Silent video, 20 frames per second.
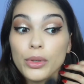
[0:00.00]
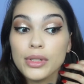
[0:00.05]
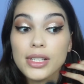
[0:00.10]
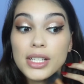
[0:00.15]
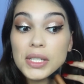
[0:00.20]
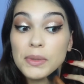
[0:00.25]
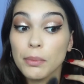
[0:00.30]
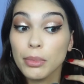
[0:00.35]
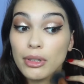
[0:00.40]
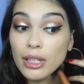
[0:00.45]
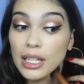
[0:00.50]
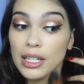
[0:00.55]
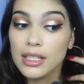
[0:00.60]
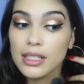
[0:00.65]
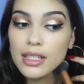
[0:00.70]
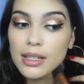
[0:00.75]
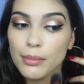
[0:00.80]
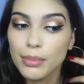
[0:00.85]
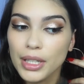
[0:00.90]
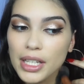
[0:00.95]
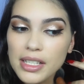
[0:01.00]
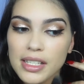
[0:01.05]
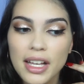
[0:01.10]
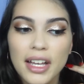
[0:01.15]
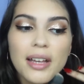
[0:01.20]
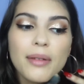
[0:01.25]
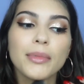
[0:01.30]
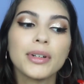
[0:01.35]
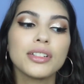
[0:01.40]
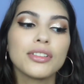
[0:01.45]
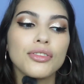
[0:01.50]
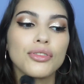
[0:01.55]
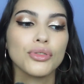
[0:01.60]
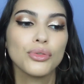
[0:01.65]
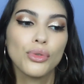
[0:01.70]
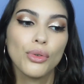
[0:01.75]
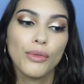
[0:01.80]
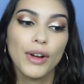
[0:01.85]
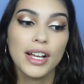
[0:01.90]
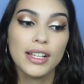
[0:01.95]
once it's blended in place, I am going to
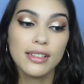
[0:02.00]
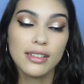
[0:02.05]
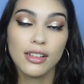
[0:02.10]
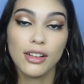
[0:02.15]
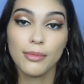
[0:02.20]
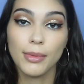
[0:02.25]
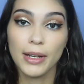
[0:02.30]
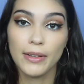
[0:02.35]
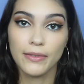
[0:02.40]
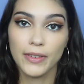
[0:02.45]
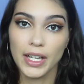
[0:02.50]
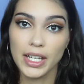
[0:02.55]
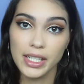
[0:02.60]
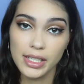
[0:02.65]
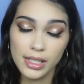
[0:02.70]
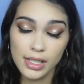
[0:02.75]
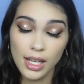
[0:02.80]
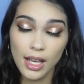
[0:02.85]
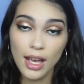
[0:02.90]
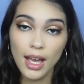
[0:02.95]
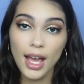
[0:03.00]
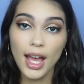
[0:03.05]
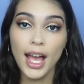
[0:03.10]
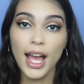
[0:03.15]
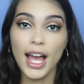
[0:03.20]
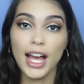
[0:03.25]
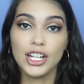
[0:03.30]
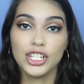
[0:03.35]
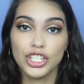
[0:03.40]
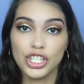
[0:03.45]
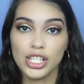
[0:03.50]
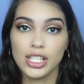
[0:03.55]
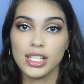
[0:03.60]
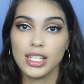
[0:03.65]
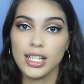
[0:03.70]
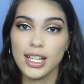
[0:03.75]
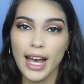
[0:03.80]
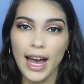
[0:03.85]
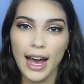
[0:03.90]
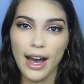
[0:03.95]
do the rest of my face and just
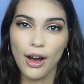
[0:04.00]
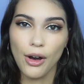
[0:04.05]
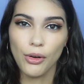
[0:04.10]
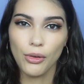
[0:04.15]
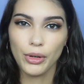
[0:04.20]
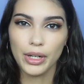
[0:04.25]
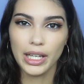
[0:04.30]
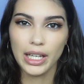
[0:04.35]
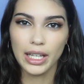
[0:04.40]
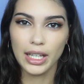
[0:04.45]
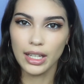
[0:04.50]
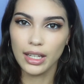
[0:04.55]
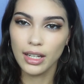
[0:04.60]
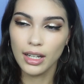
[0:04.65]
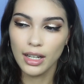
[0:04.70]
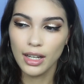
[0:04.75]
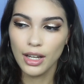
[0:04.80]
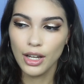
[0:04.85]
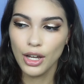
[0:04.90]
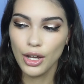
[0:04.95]
see how it